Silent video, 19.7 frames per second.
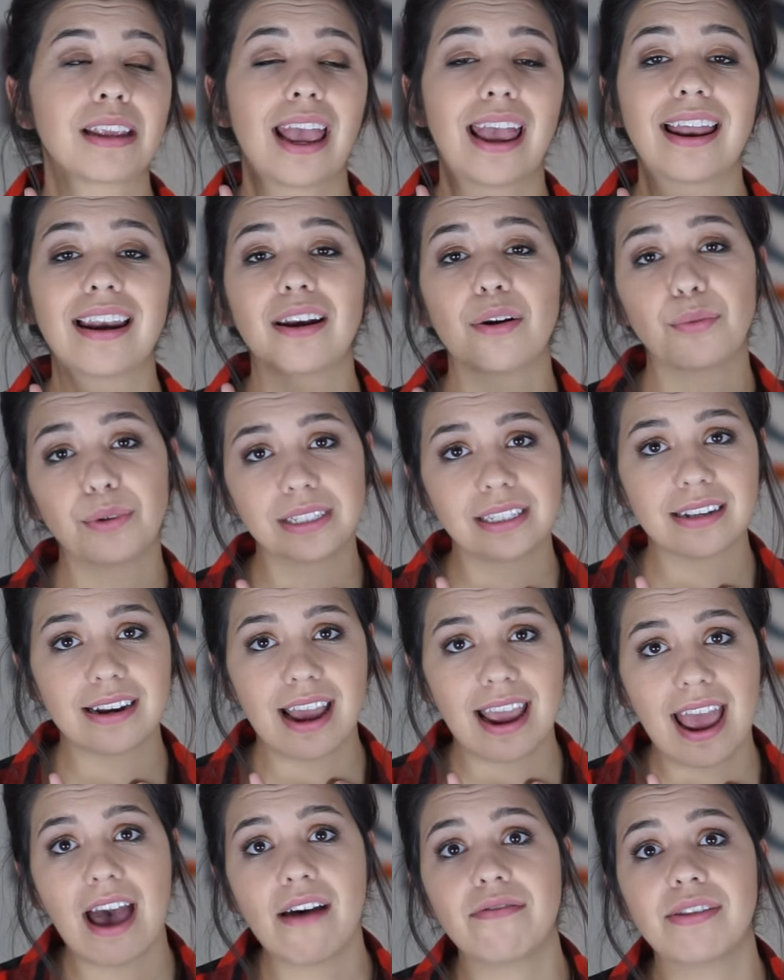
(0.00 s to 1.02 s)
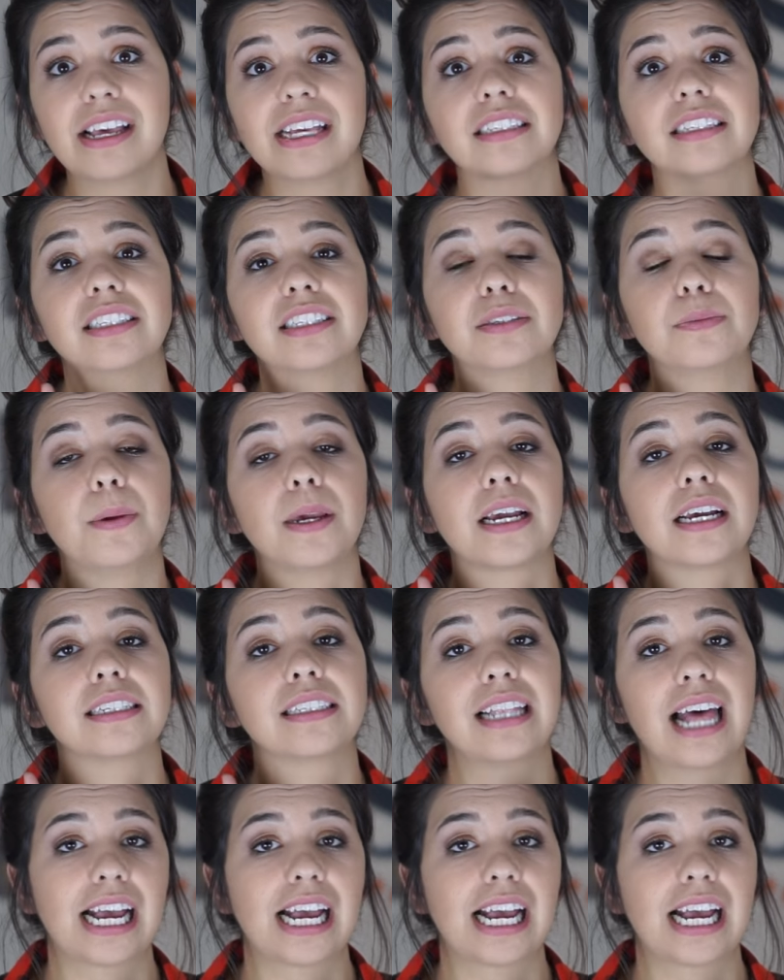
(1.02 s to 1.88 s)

and the reason I have this is because